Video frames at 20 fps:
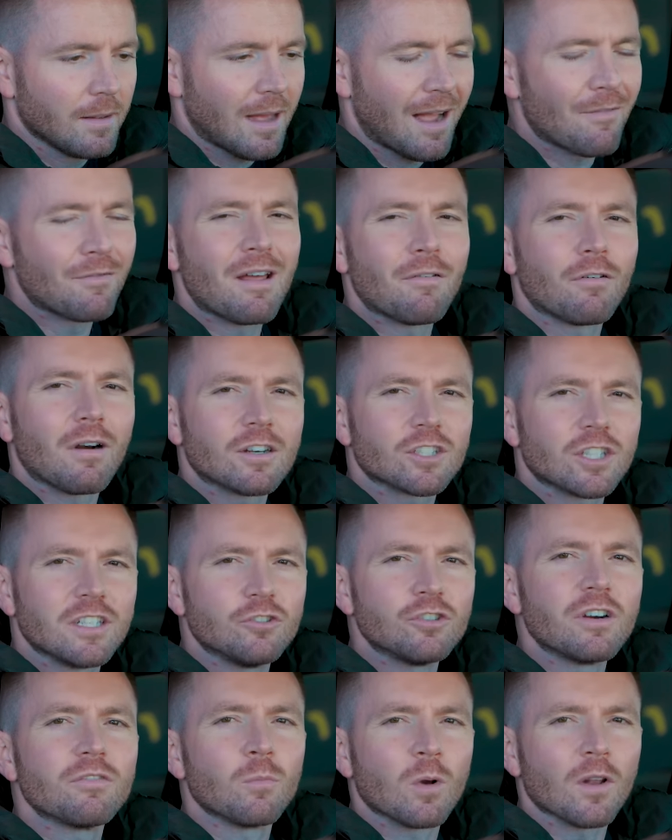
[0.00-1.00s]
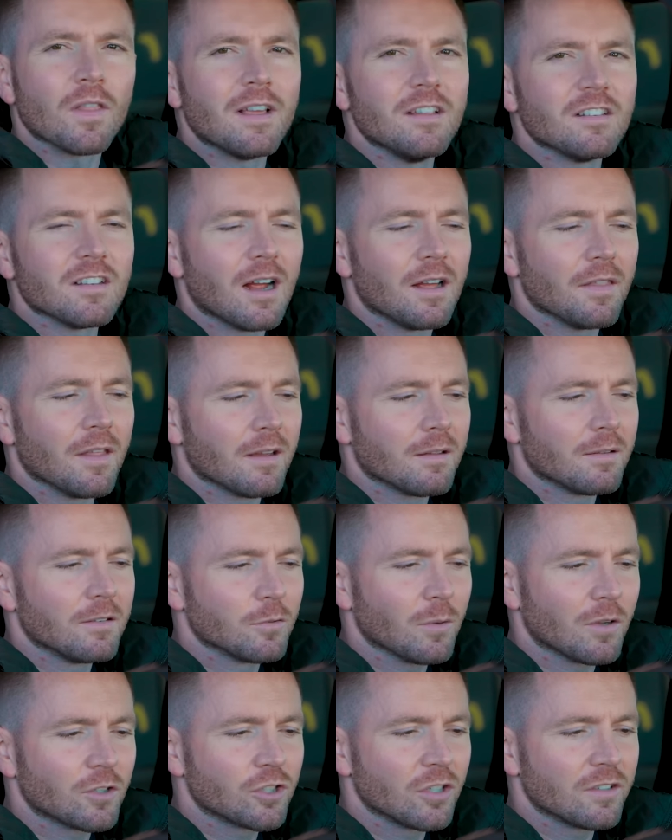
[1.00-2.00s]
I've never actually driven one of these either,
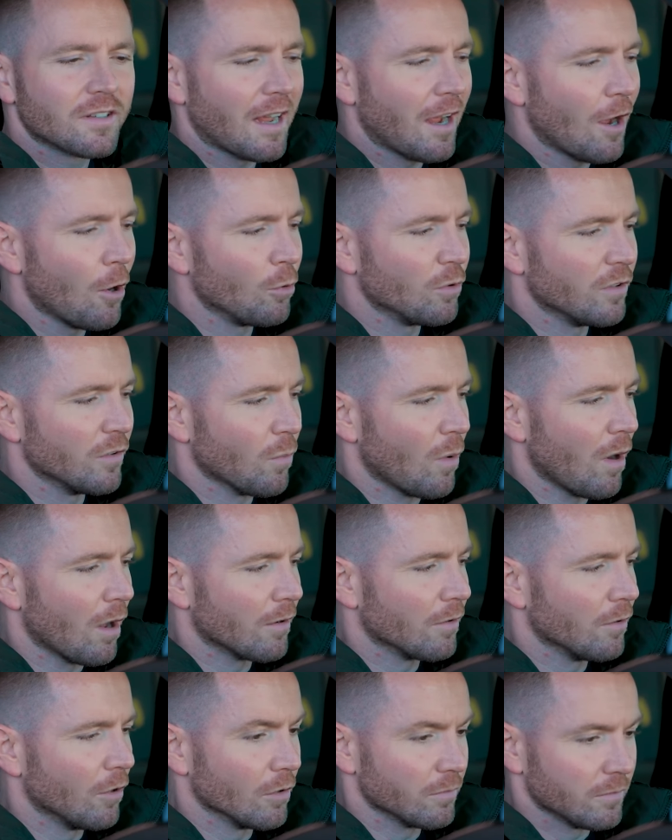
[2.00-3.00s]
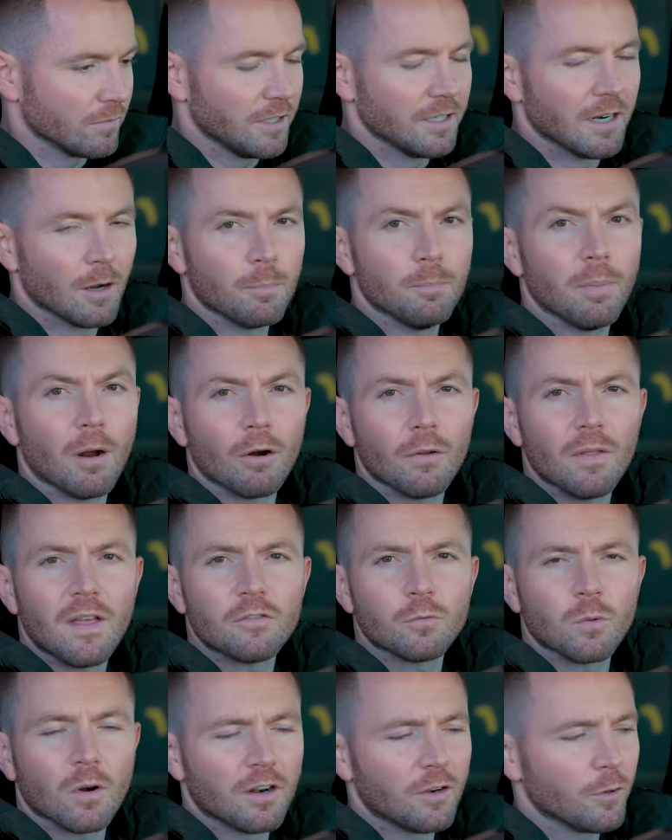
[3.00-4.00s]
so I should get hold of one, or, you know, borrow
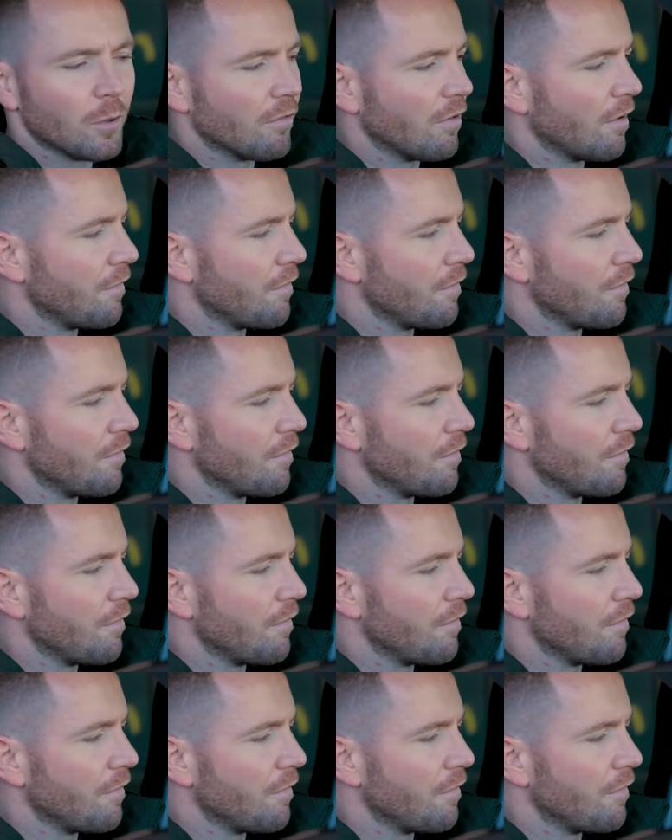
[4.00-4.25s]
this one and do a